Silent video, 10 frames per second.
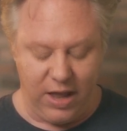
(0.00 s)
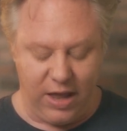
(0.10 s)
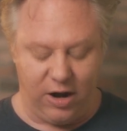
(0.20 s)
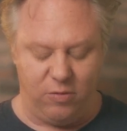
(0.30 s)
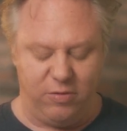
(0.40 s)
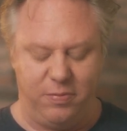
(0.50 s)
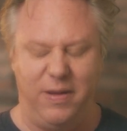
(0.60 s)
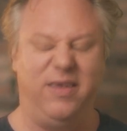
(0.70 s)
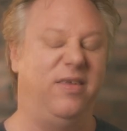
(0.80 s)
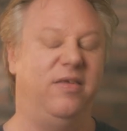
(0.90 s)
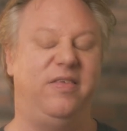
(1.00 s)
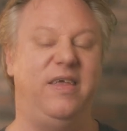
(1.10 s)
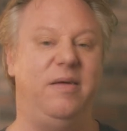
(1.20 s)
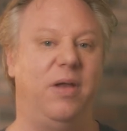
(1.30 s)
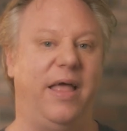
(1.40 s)
it almost makes it
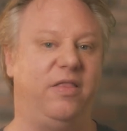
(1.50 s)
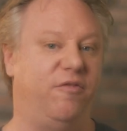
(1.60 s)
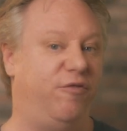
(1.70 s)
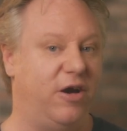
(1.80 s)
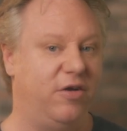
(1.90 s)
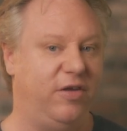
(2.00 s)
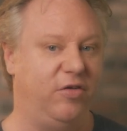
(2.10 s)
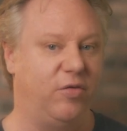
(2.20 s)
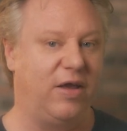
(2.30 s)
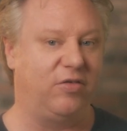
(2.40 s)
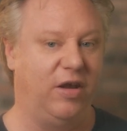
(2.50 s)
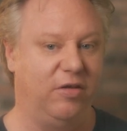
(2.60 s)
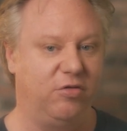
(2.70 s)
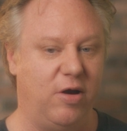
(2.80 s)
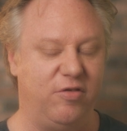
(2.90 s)
seem like the Pharisees are asking
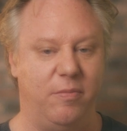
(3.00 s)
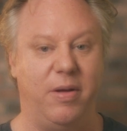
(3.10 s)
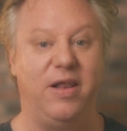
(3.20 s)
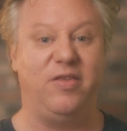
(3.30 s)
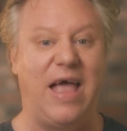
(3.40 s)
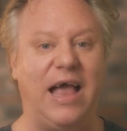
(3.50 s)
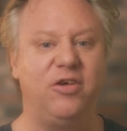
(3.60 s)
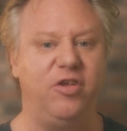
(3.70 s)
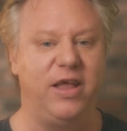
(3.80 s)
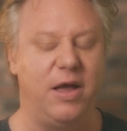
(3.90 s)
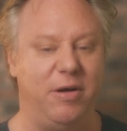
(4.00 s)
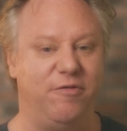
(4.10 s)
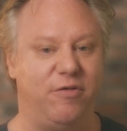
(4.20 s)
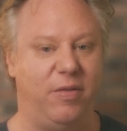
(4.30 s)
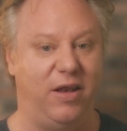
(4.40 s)
this question, but it's actually
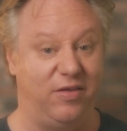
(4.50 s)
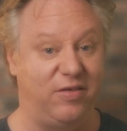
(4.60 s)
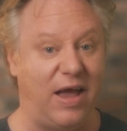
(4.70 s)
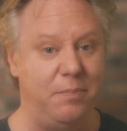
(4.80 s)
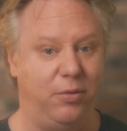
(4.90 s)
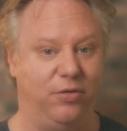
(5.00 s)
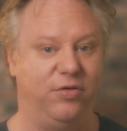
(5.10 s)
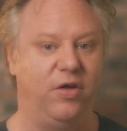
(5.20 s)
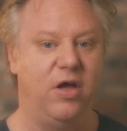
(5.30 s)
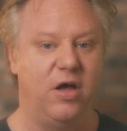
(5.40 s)
coming from the disciples